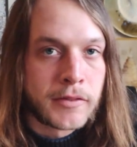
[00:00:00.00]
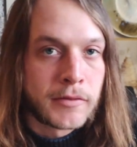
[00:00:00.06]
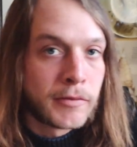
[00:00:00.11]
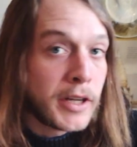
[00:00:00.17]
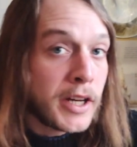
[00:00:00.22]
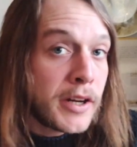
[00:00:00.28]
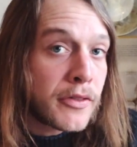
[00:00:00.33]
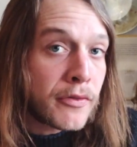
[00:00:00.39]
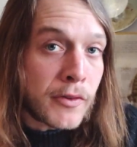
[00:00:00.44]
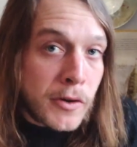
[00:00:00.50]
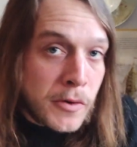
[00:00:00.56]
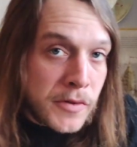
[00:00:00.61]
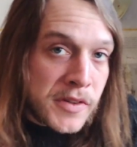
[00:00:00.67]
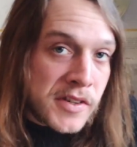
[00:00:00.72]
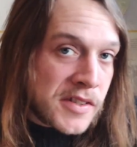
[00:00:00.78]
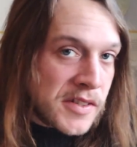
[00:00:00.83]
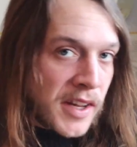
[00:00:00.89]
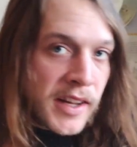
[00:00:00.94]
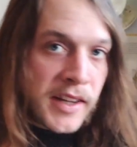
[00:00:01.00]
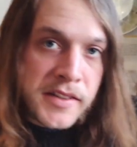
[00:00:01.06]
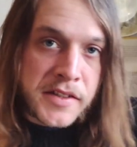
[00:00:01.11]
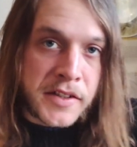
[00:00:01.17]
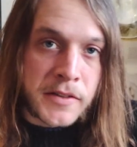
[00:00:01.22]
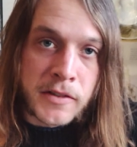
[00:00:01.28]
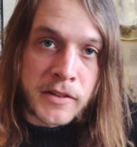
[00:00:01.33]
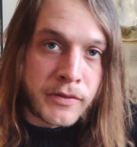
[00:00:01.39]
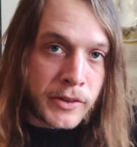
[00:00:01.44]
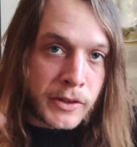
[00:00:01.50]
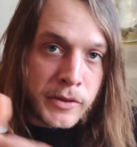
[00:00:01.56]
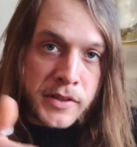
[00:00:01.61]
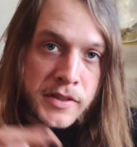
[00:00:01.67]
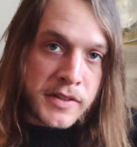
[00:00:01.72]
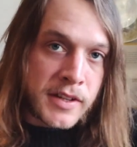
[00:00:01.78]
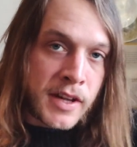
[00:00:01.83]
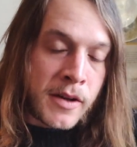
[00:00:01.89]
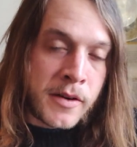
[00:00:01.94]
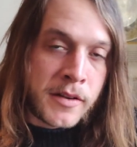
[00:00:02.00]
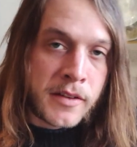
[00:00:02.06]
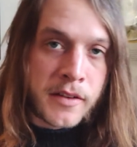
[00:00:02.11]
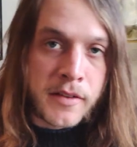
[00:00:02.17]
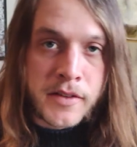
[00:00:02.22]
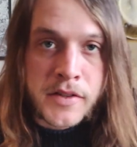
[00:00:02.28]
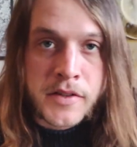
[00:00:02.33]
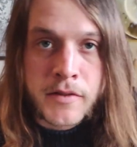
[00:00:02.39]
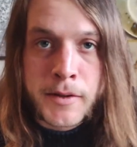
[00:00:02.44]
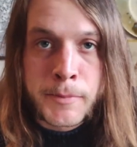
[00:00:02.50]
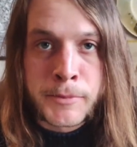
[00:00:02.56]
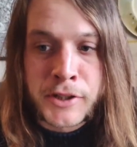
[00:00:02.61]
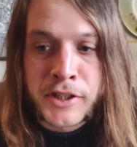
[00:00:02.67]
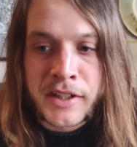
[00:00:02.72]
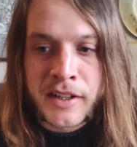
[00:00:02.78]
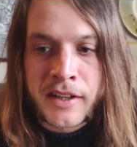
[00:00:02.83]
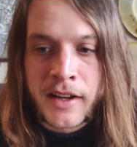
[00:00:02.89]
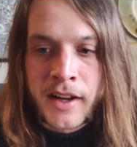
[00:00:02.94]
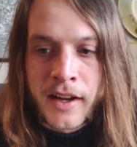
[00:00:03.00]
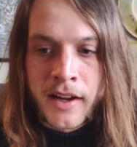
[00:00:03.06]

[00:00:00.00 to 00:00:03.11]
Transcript: Read through this ISAC review. It's down in the description.